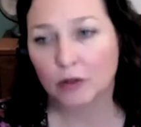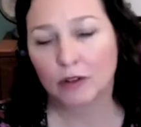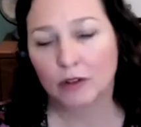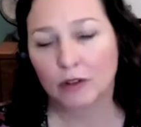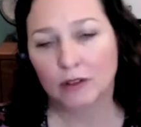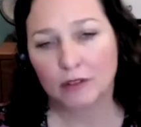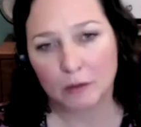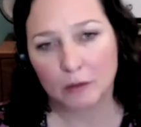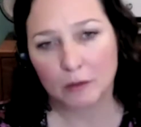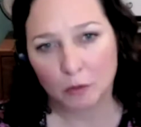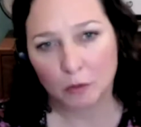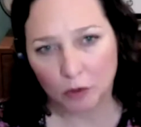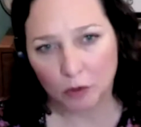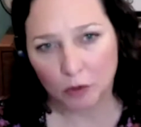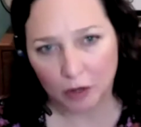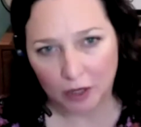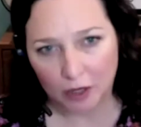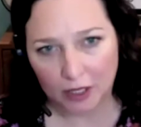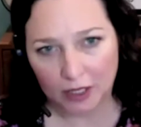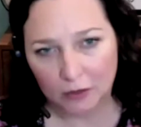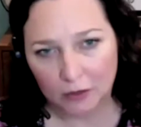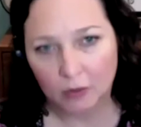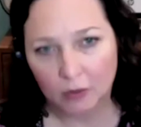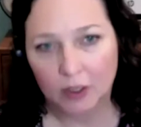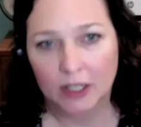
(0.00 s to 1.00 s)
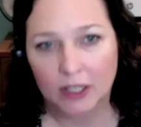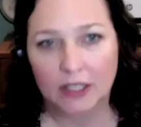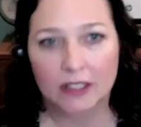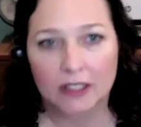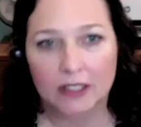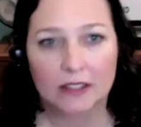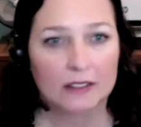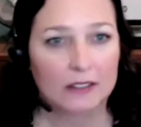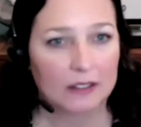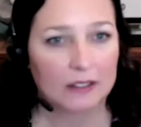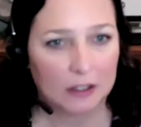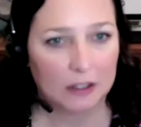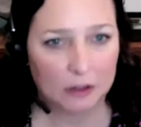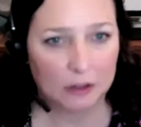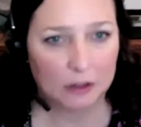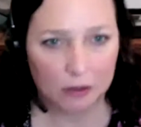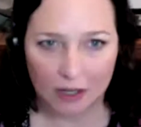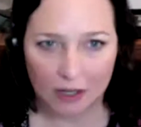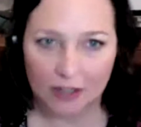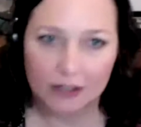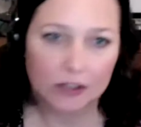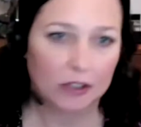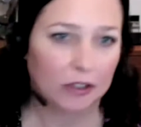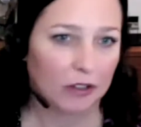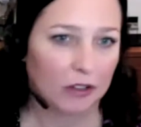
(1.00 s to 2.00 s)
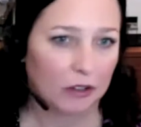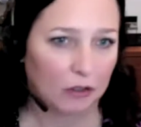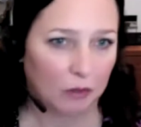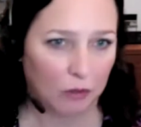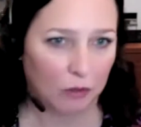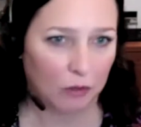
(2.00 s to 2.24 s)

or if I'm working with a director,